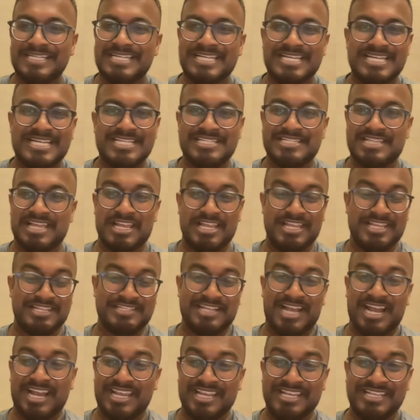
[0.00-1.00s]
He's a, he's
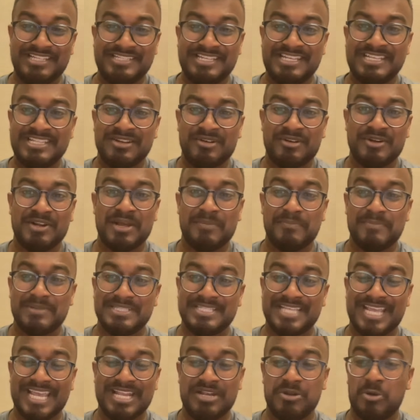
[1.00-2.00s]
a, he's either a number
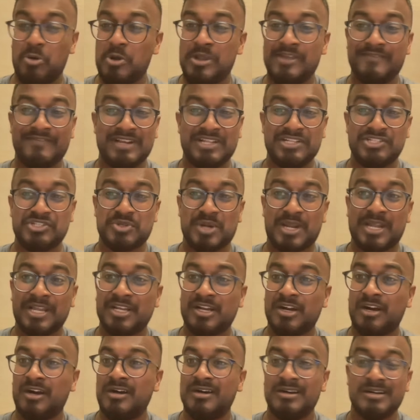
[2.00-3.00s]
ten or even a
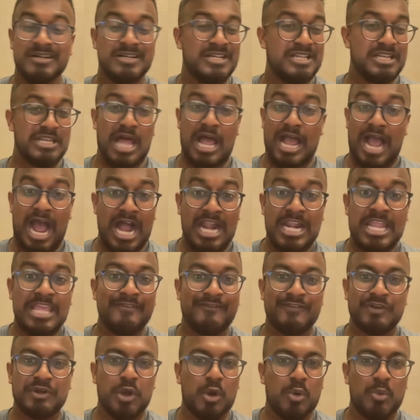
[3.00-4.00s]
striker. Like, I don't
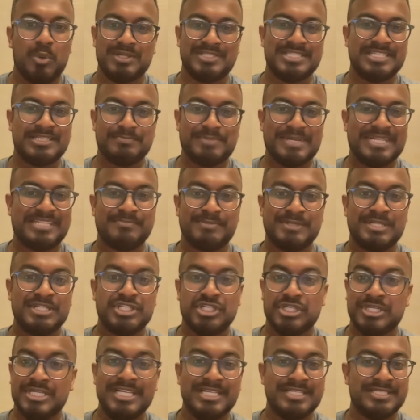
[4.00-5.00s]
even know what his best
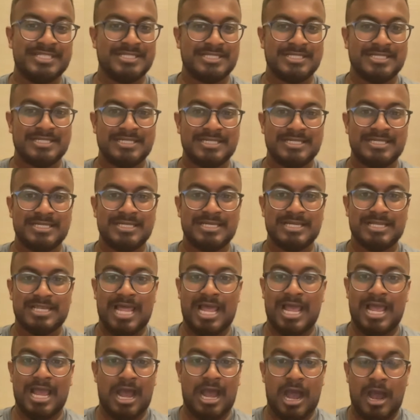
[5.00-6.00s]
position is.
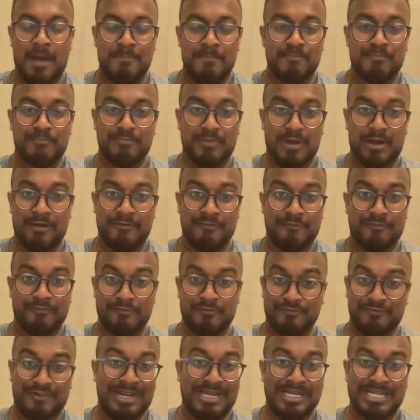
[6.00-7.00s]
Like, I'm, I'm
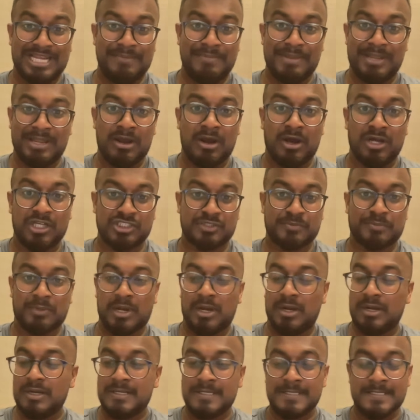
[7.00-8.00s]
frankly being harsh,
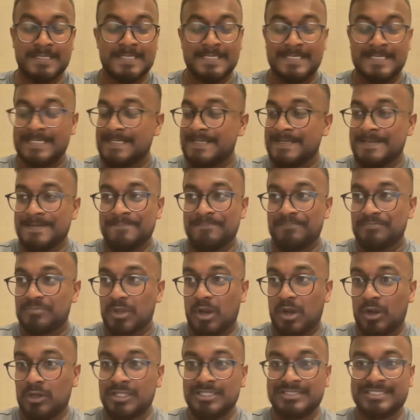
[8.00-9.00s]
but
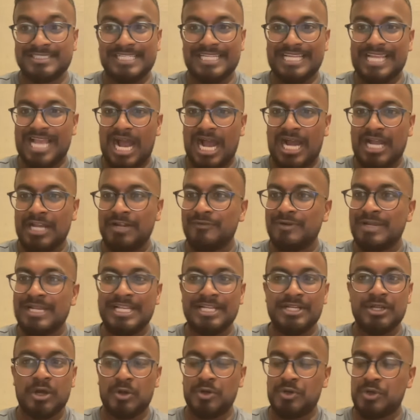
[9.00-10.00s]
honestly, I
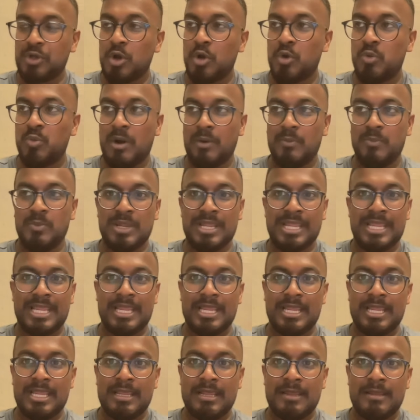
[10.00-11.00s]
really don't know what
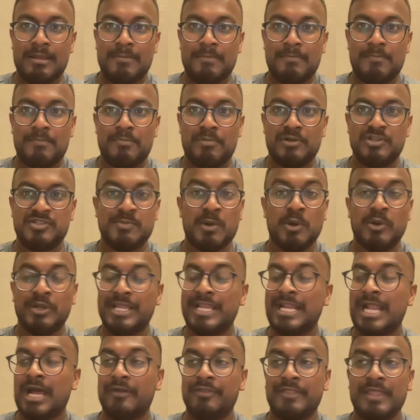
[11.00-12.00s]
we're
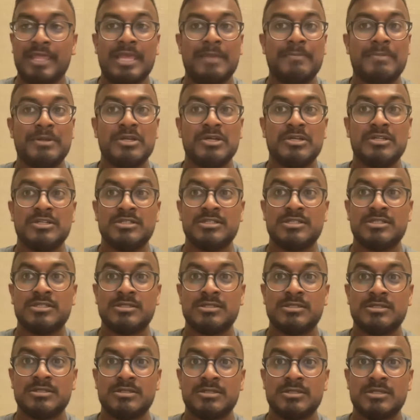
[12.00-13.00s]
smoking out there,
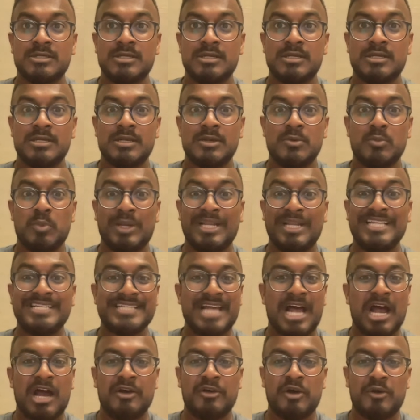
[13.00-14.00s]
because when he's
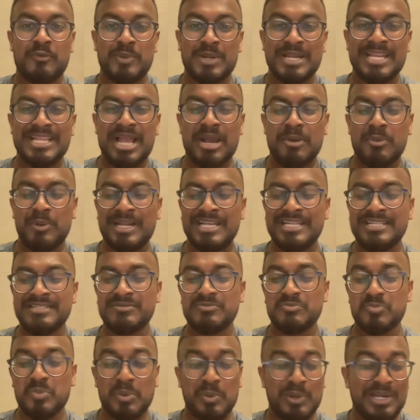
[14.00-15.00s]
out when he,
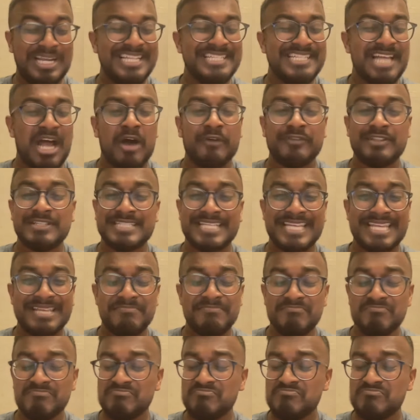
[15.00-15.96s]
when when he's out of the team,